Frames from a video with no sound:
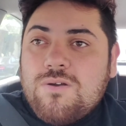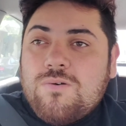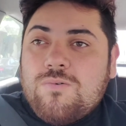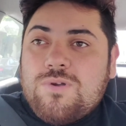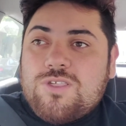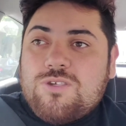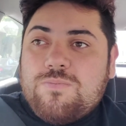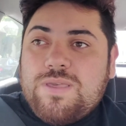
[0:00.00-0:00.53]

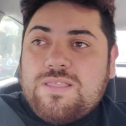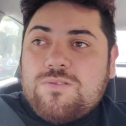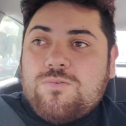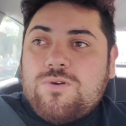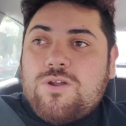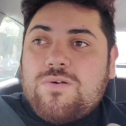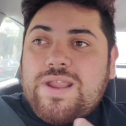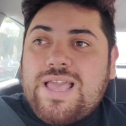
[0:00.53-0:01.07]
which means
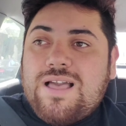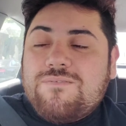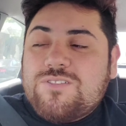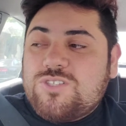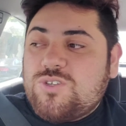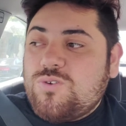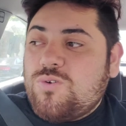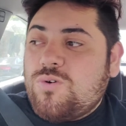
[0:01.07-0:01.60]
we already
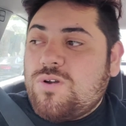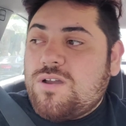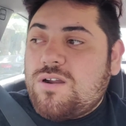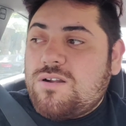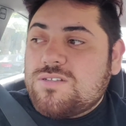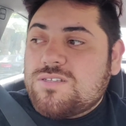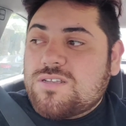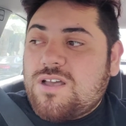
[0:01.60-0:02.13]
have two
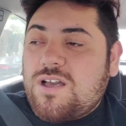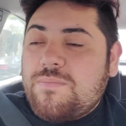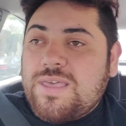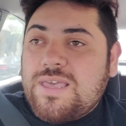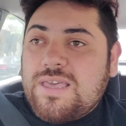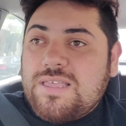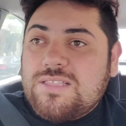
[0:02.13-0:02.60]
girls coming